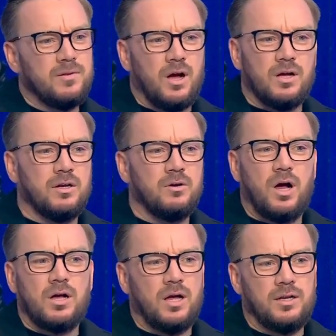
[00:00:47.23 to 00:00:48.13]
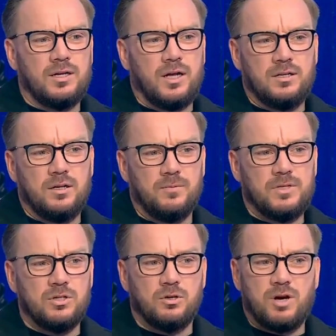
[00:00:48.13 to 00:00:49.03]
Look,
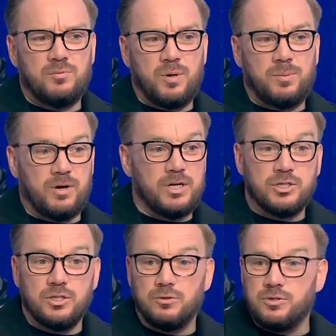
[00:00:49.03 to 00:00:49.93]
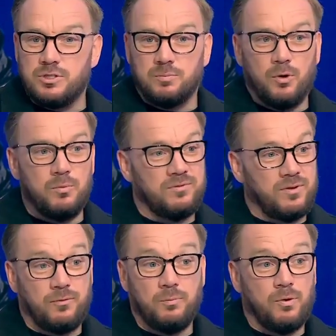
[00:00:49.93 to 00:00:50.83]
it's not great preparation, losing to Bournemouth.
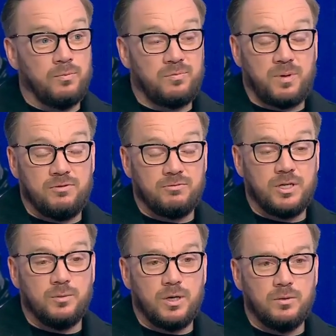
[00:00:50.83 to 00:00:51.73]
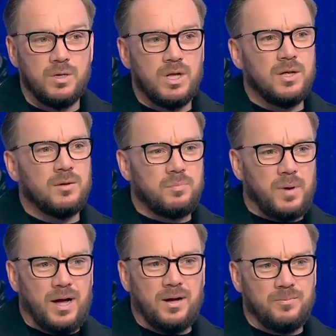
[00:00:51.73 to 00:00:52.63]
I thought Bournemouth played really well.
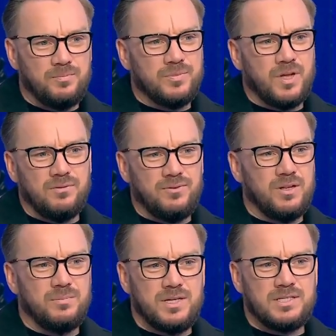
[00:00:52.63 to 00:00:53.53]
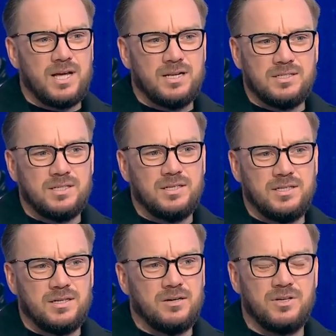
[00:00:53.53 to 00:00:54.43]
But I think the mentality,
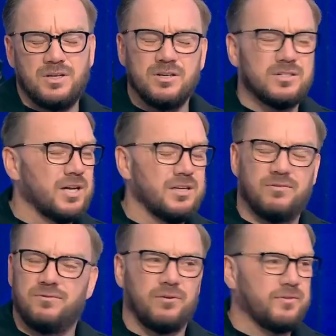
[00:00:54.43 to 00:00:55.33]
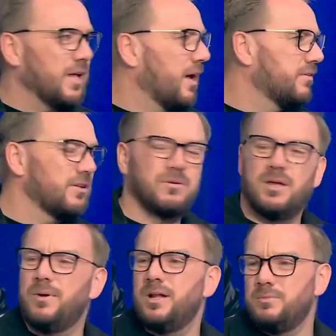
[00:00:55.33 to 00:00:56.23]
you know, you're going to take your foot off the gas. Don't care what